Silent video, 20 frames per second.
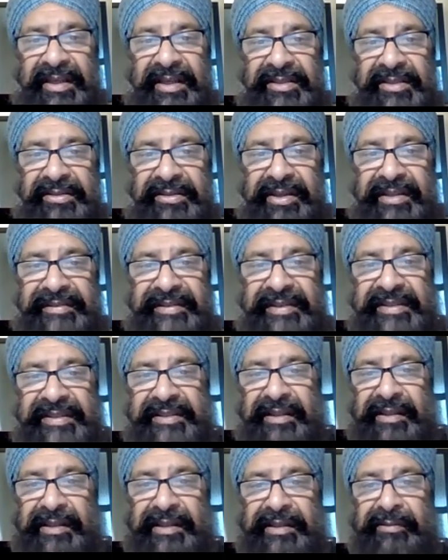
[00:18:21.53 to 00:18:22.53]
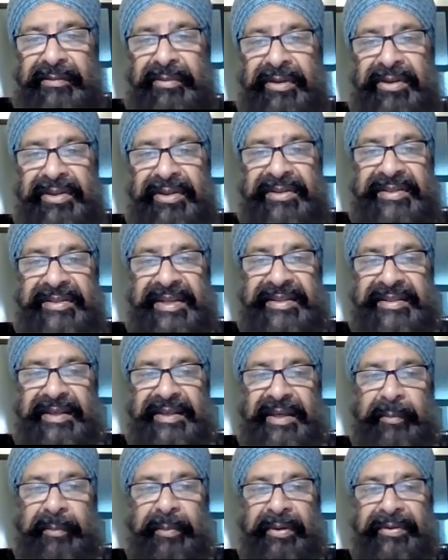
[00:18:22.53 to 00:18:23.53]
So here's the study. We're going to test the
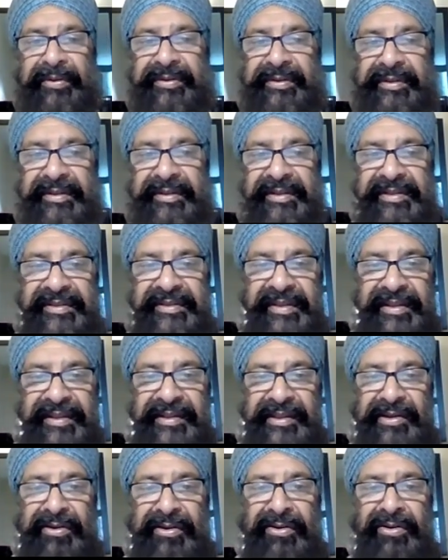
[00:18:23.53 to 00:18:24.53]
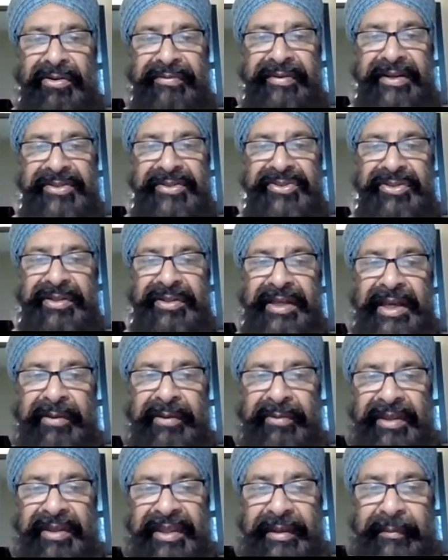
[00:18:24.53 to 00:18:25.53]
hypothesis that the oropharyngeal
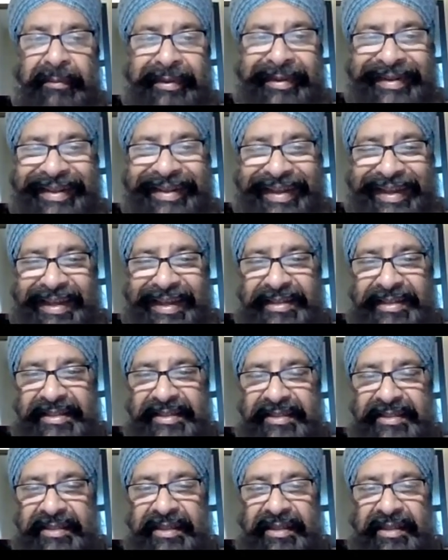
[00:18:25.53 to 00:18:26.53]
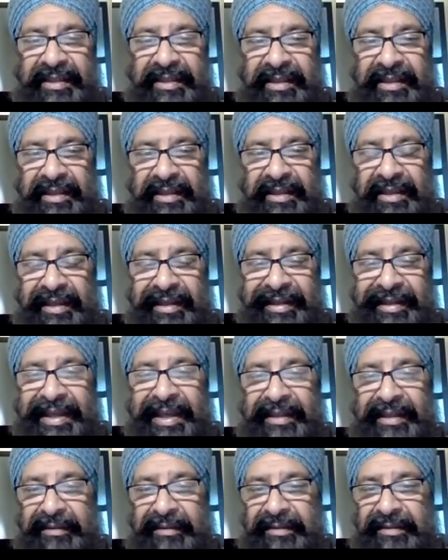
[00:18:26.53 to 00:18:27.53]
airway can be enhanced in
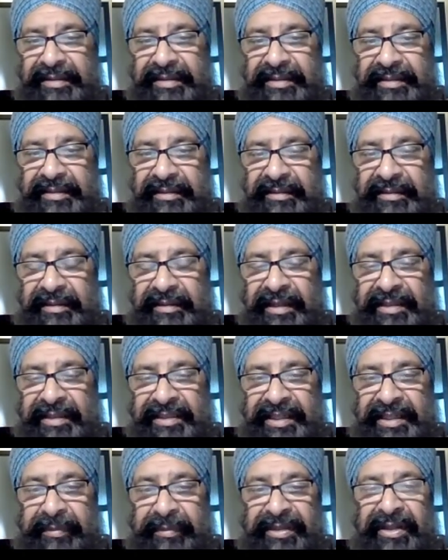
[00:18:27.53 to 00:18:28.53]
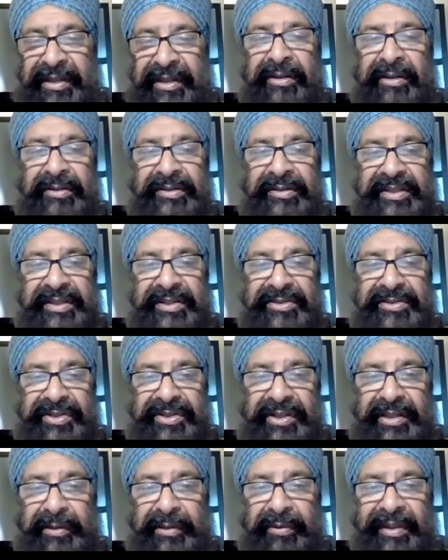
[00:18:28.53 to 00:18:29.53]
adults, and it's going to be done
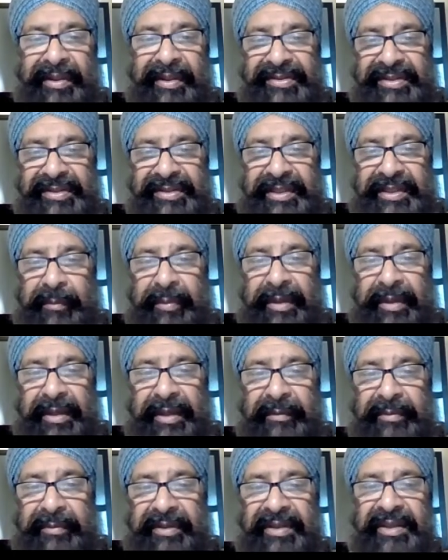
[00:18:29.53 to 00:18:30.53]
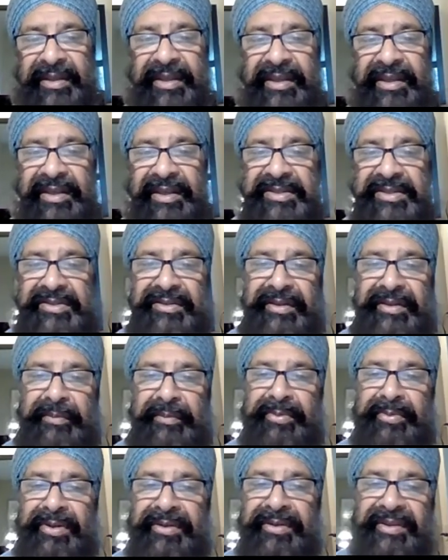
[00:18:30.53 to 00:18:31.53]
non-surgically without CPAP, so
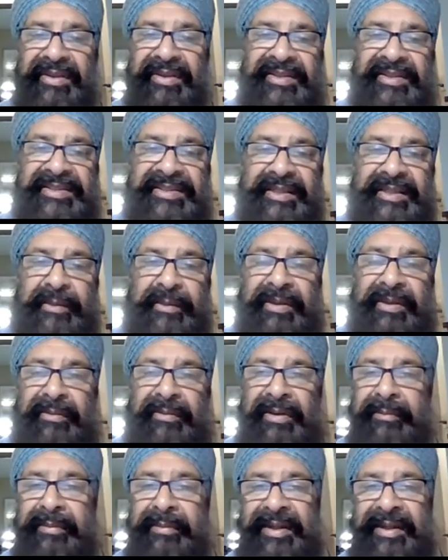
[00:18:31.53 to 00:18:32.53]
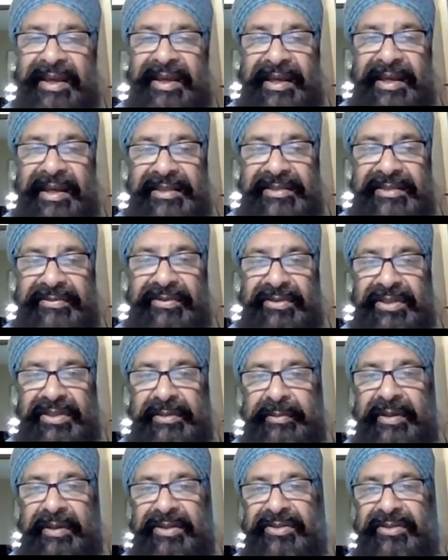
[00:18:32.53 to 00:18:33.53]
that breathing and sleeping might be enhanced for these
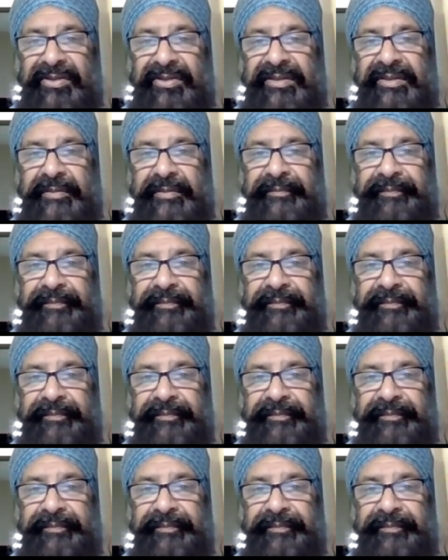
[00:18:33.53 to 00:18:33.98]
patients.